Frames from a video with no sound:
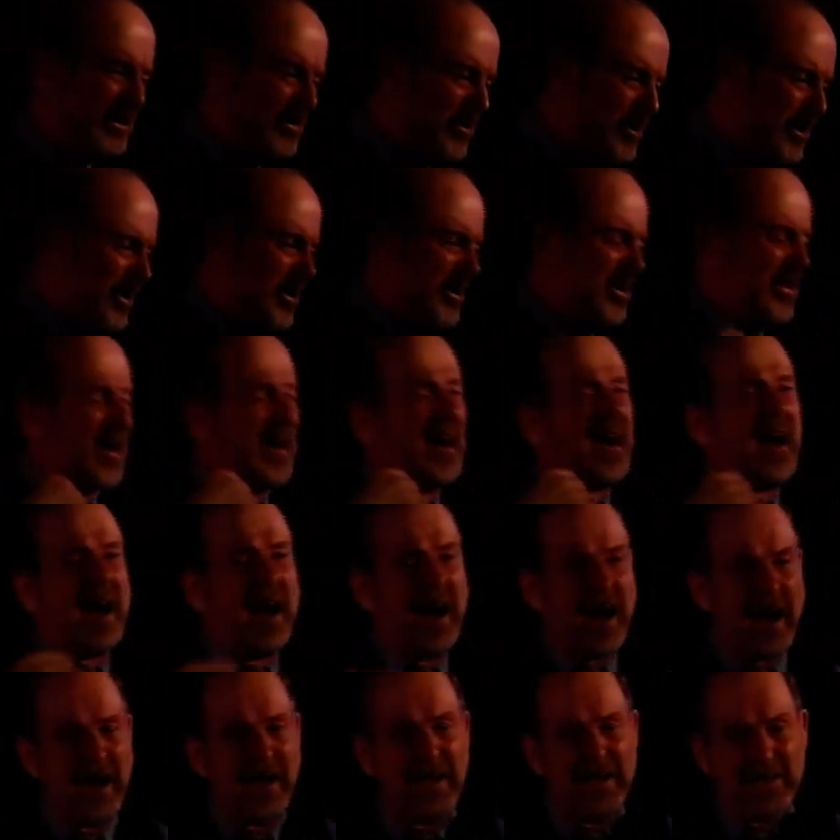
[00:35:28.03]
with
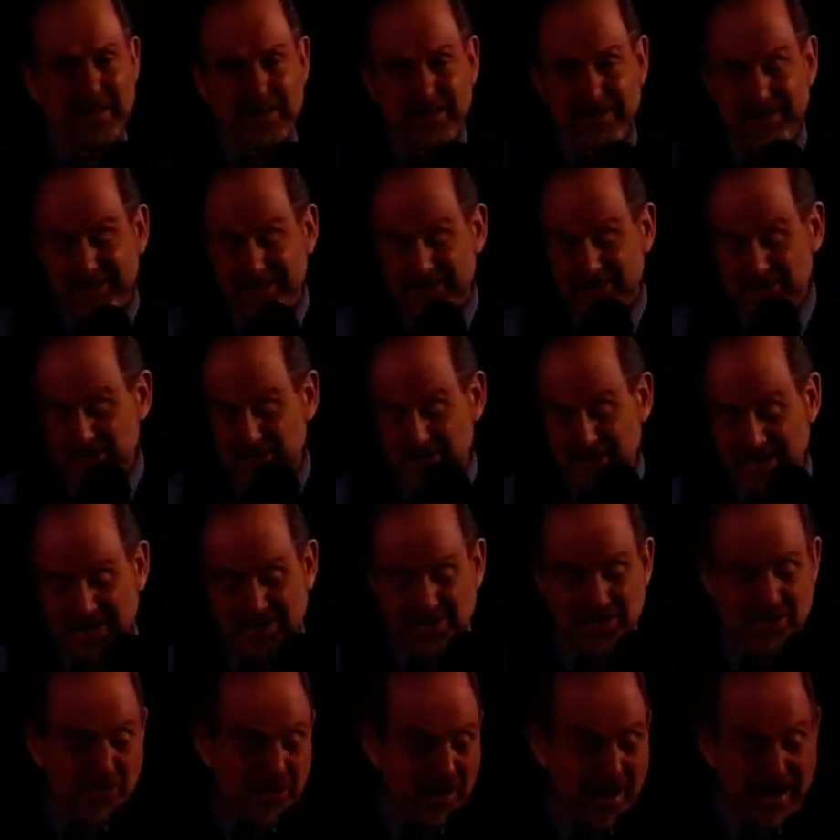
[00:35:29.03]
eyes
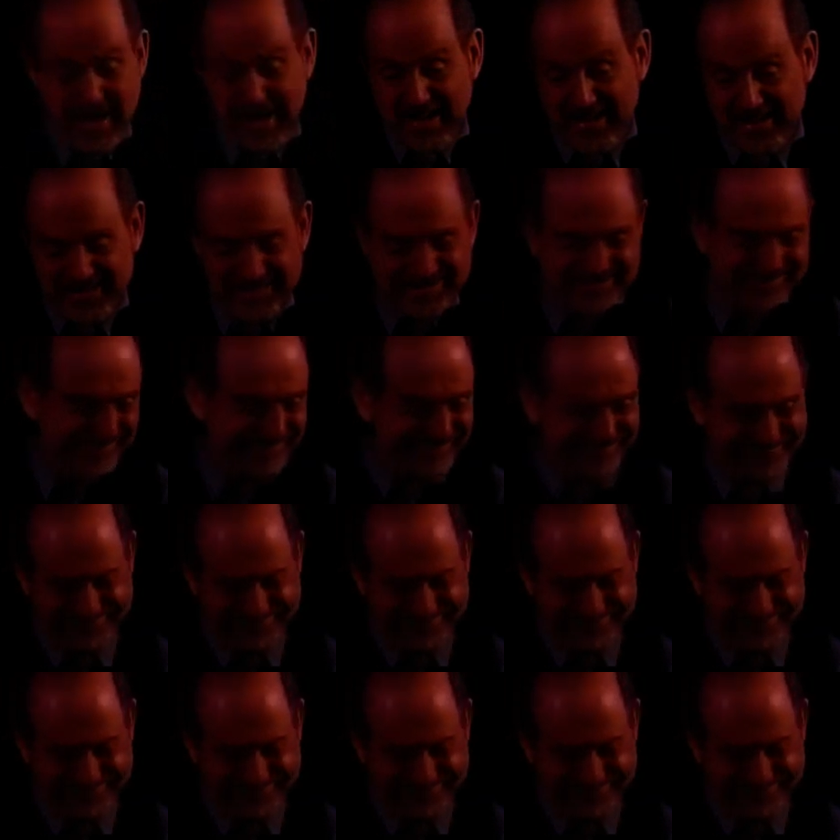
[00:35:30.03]
that cry.